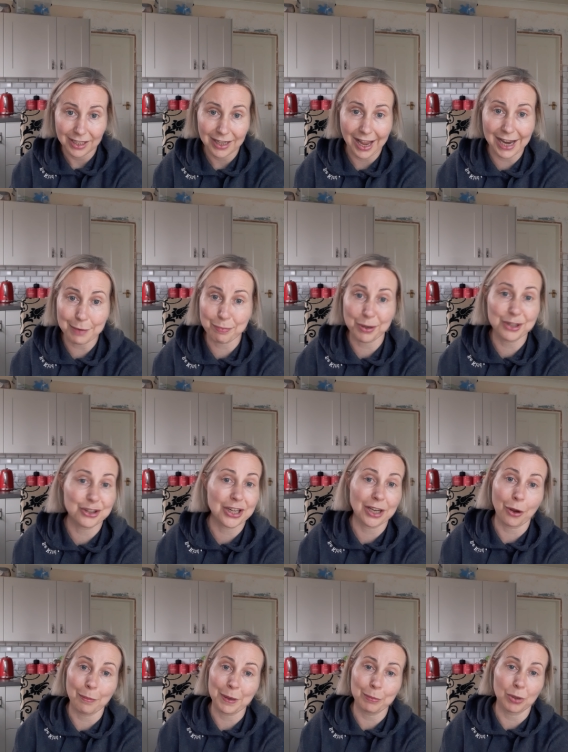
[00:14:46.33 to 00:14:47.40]
I appreciate a
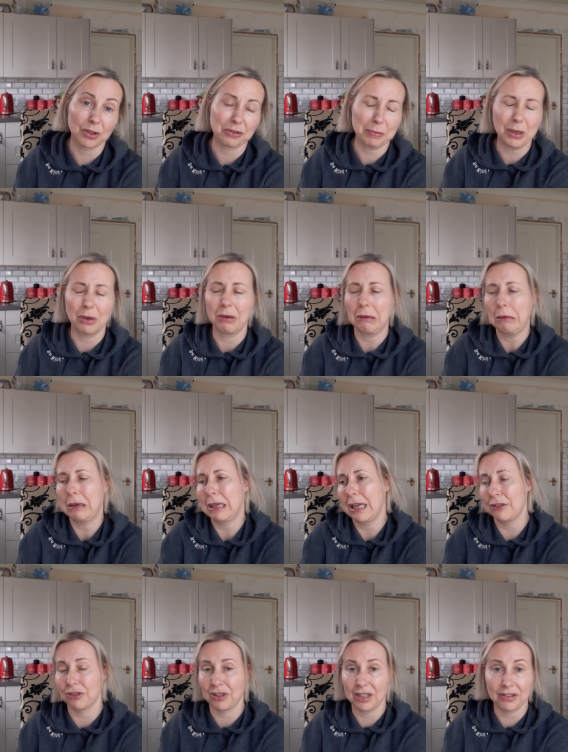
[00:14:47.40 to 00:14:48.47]
lot of people go to me, I can't
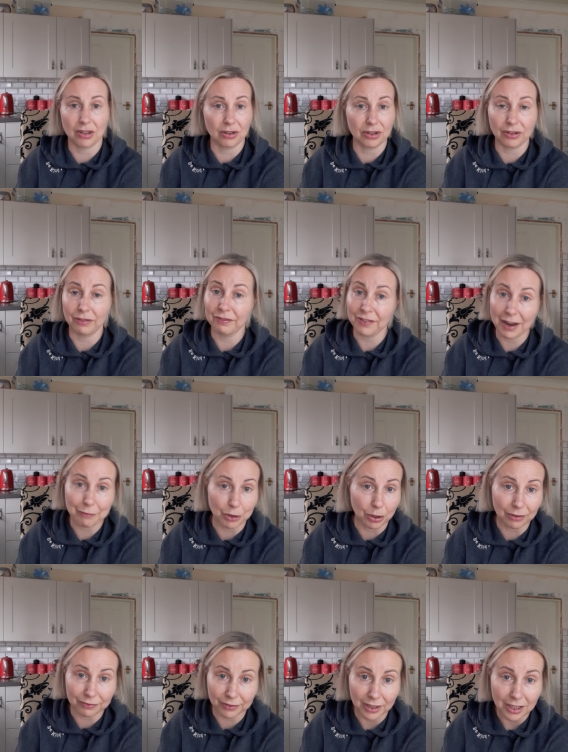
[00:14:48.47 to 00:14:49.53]
just eat it on its own. Fair
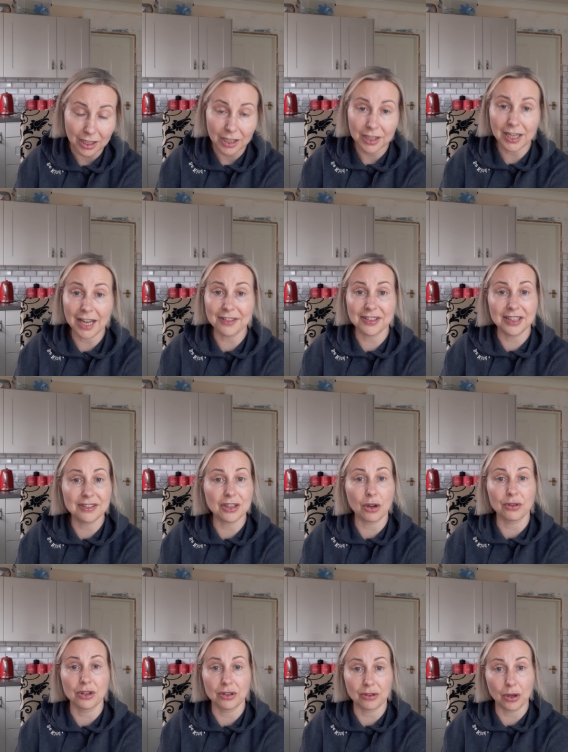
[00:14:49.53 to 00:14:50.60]
enough, can't eat it
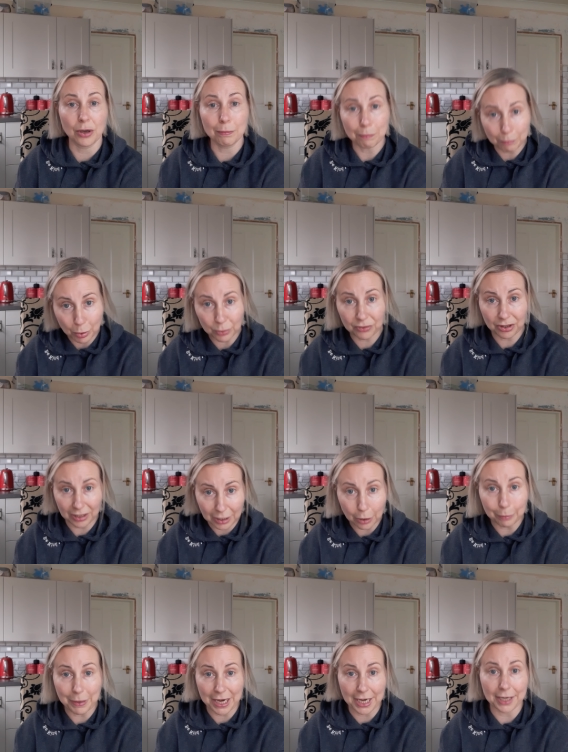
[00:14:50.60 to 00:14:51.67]
on its own. Put a little
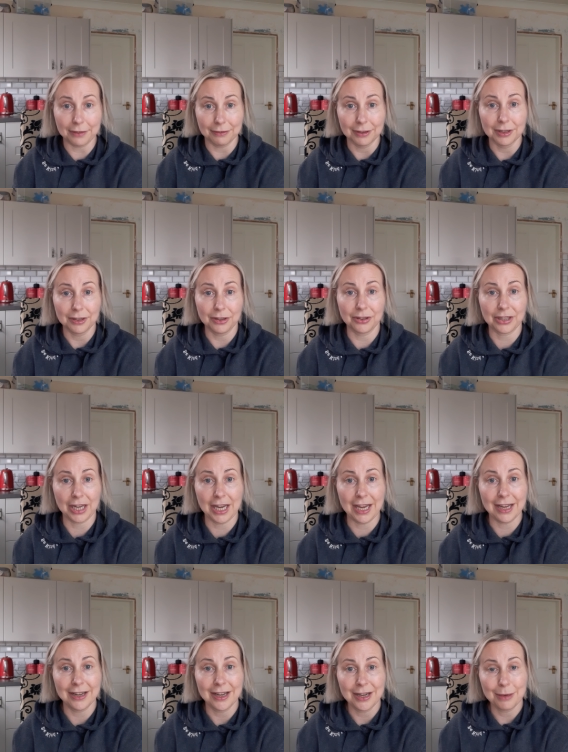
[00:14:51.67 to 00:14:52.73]
bit in,
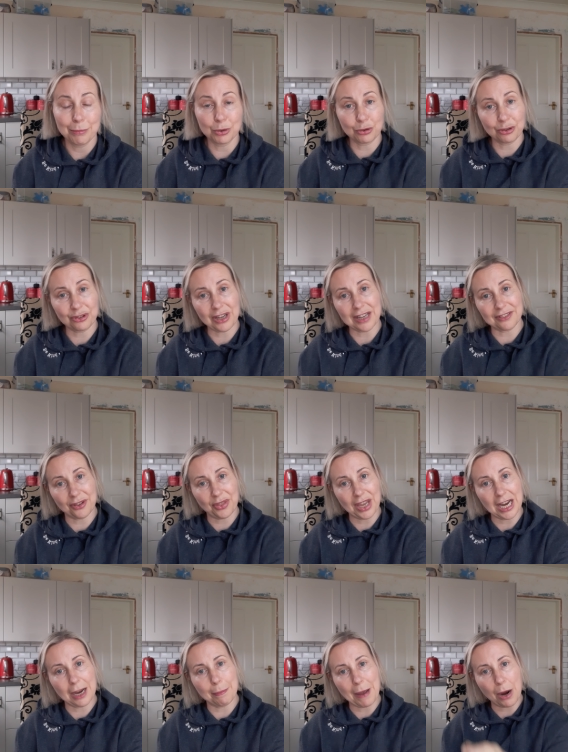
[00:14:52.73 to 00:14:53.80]
okay? But just start to
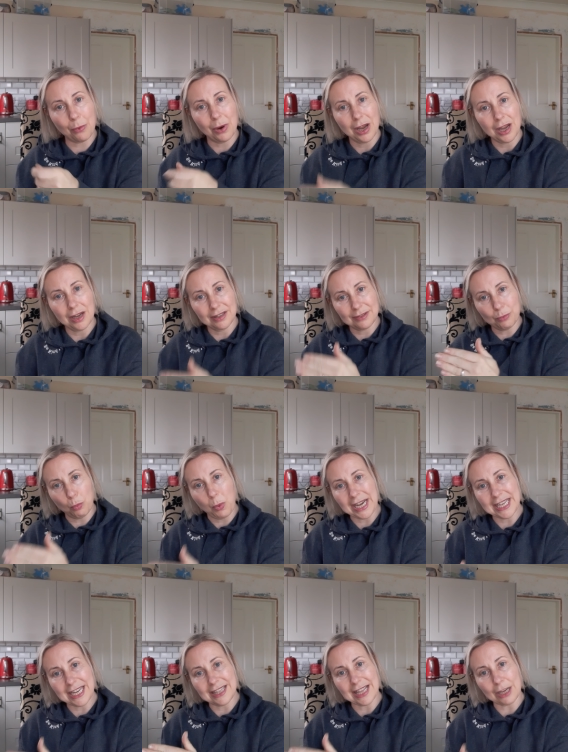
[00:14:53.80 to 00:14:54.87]
think about
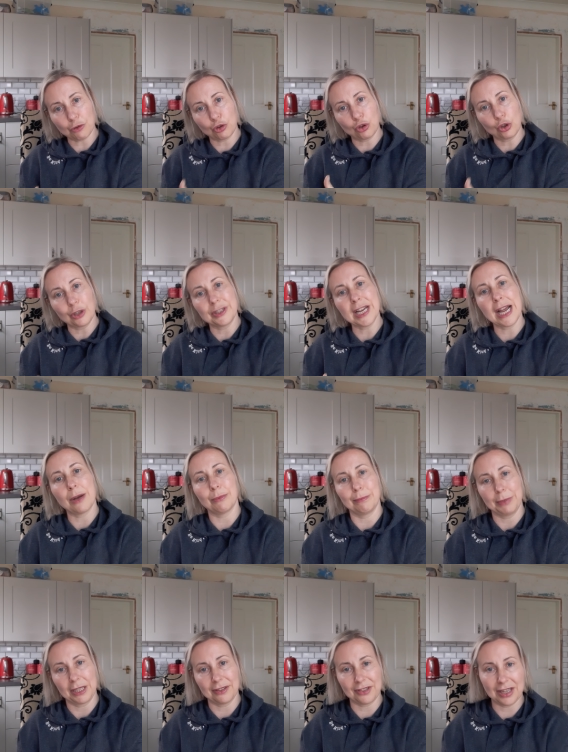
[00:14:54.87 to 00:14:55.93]
weaning that sugar down,
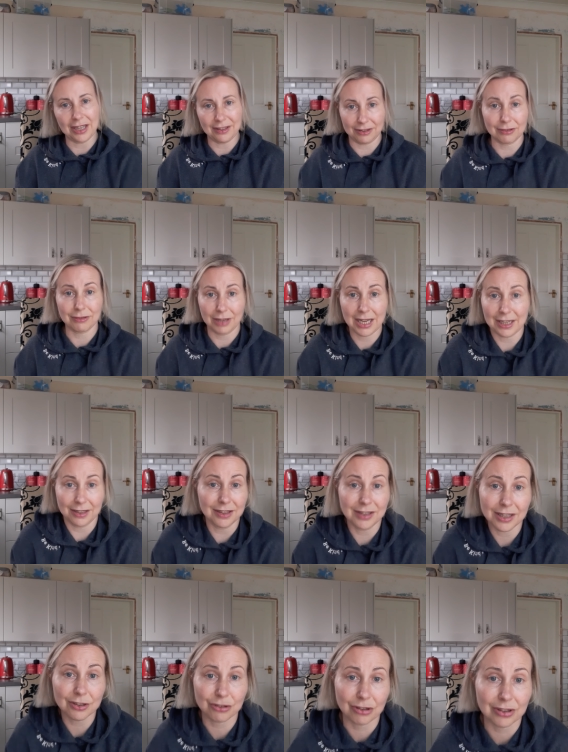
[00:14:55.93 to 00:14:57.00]
because it is like an
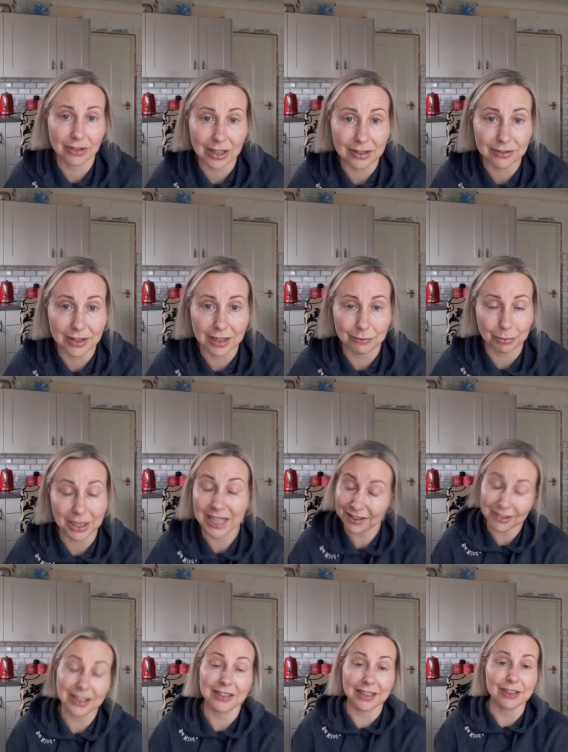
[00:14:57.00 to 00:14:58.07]
addiction. It is
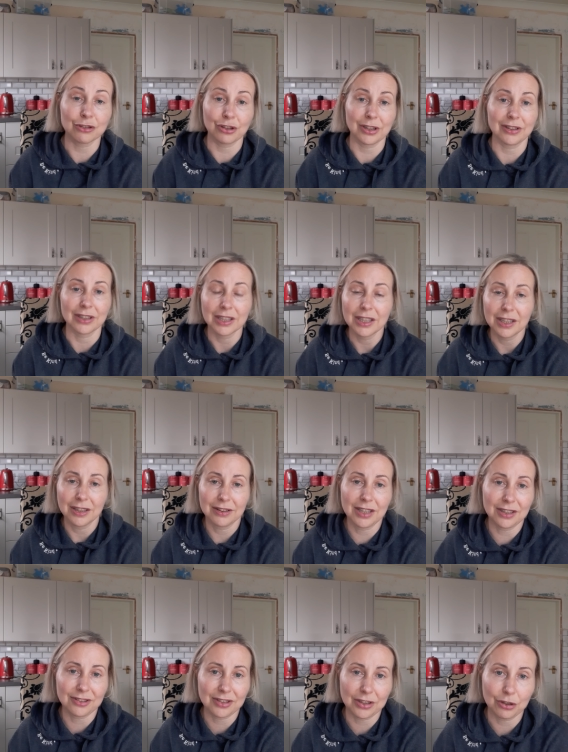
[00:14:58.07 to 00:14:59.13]
an addiction. They
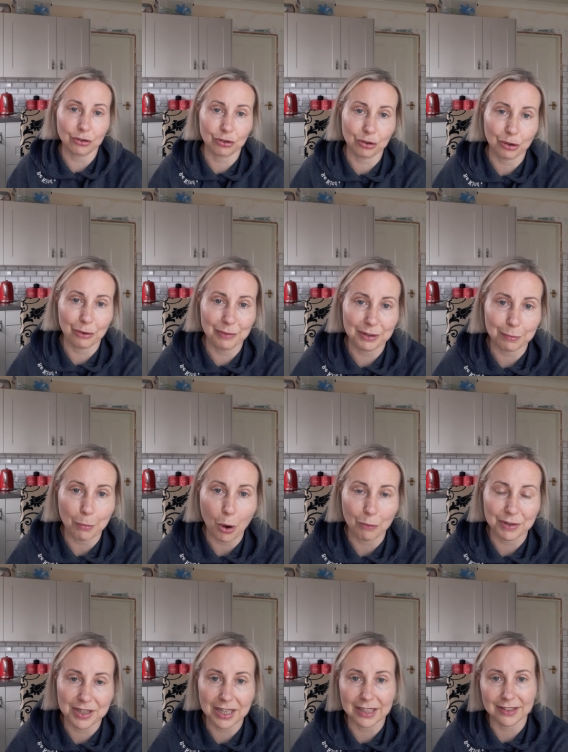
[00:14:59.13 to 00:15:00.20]
say that sugar is more
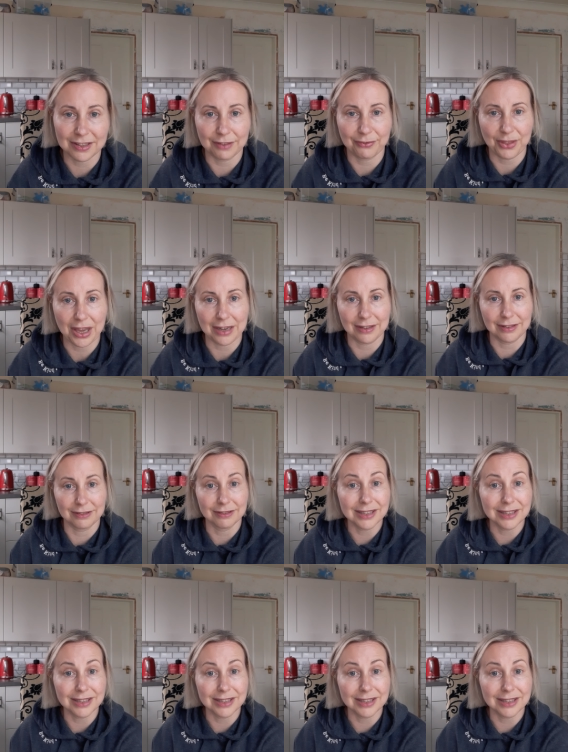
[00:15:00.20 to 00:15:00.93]
addictive than